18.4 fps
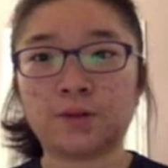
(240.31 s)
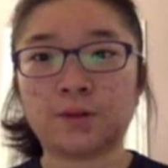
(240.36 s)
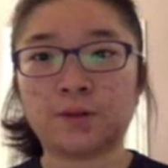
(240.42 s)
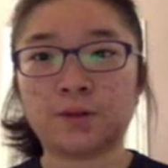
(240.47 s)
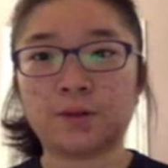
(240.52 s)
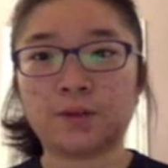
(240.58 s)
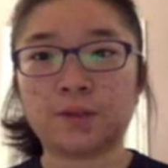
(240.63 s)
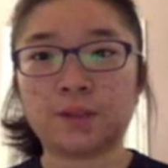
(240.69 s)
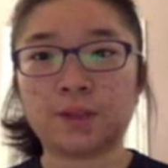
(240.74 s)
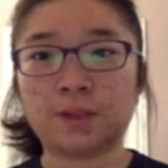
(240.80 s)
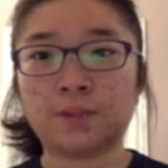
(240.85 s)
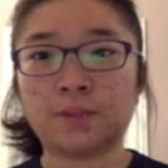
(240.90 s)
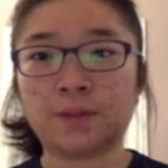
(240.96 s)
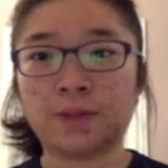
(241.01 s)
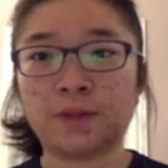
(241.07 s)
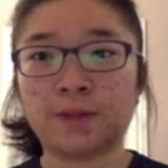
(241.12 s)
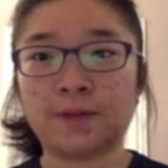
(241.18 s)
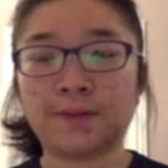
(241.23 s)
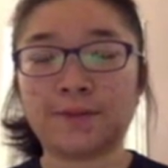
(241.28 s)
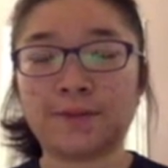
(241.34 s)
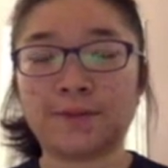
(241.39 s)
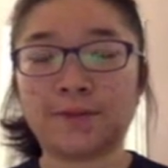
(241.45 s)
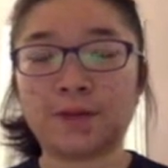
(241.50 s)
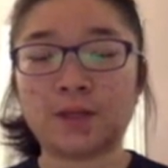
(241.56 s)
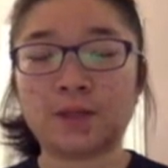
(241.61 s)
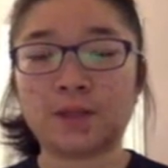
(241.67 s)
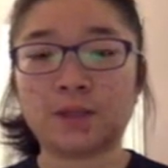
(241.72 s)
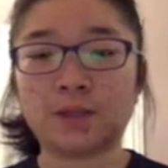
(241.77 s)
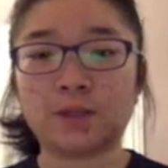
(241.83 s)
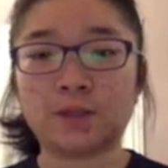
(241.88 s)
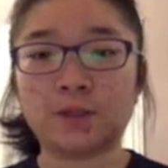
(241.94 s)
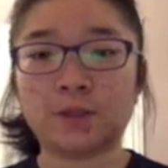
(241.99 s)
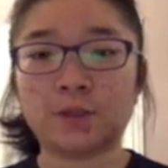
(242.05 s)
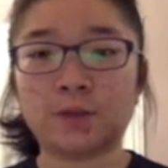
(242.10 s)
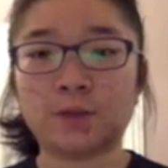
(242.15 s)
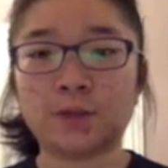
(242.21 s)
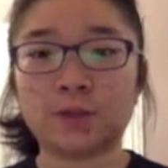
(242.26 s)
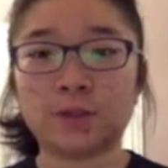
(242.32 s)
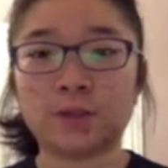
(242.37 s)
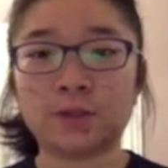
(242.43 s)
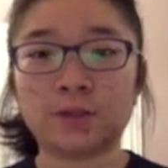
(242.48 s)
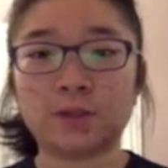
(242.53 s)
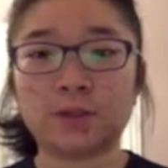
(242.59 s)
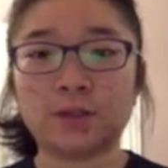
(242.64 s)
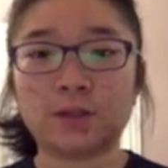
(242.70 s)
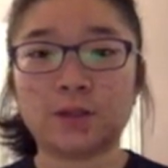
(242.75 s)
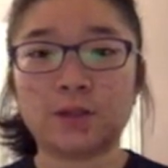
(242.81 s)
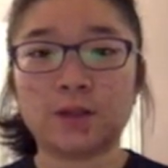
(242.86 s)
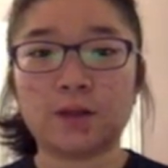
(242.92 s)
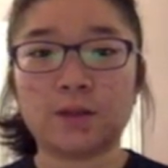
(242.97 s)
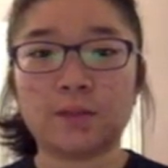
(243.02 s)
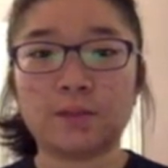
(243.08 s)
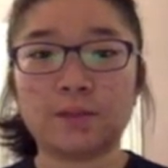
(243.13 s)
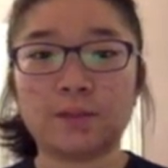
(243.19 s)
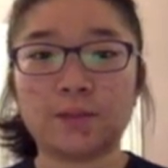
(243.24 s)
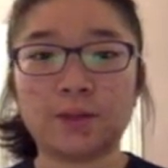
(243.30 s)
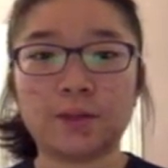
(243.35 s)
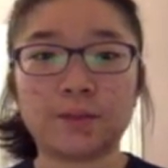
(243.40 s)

the same way for SAT scores, but